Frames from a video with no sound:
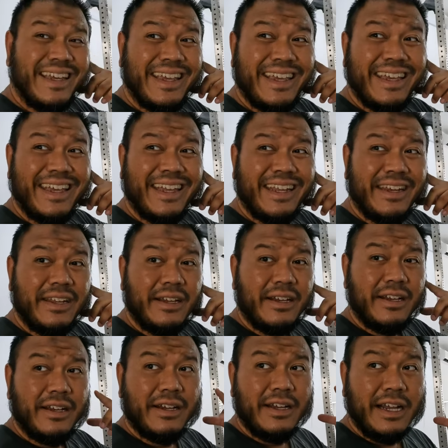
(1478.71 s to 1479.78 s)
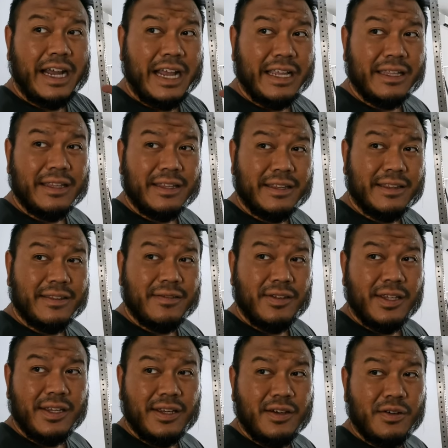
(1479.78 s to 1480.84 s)
And uh, I
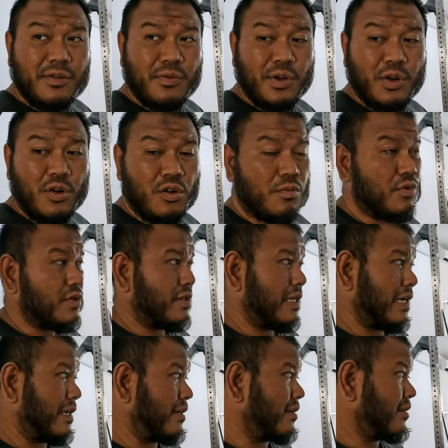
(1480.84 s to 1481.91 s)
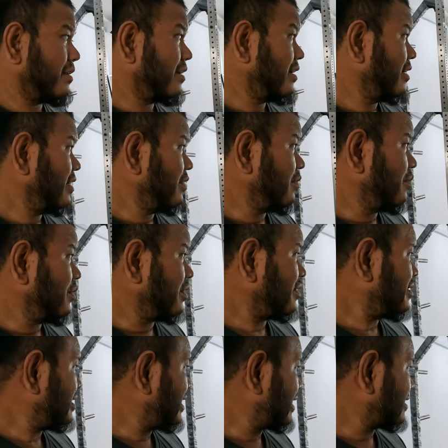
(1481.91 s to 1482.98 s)
think we're almost done
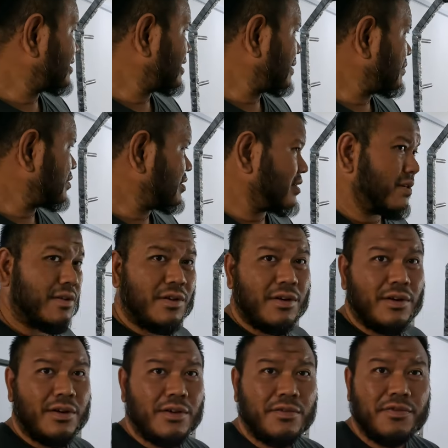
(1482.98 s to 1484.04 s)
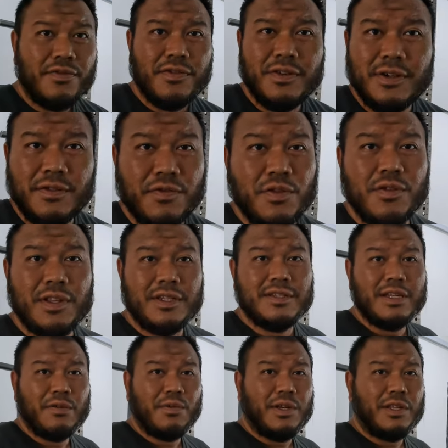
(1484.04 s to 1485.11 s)
with the exception of a few things
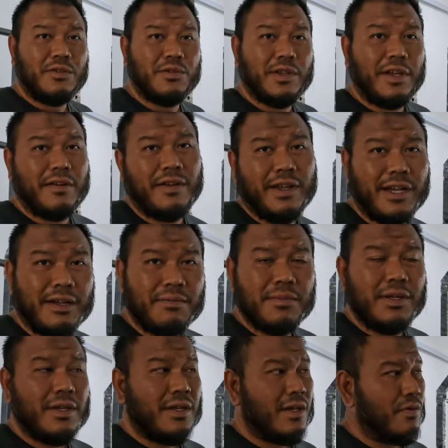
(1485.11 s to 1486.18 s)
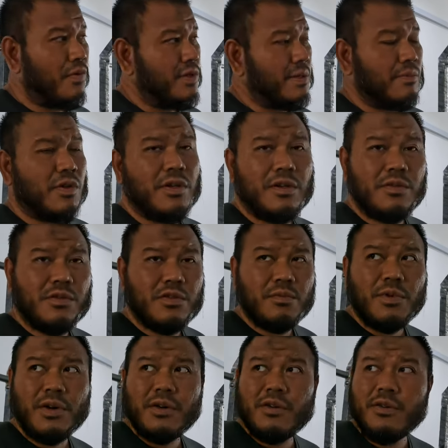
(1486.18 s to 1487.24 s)
that we need to carry up, which I'm going to do
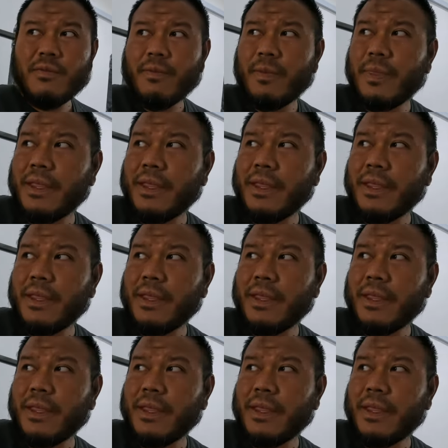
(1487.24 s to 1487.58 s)
tomorrow.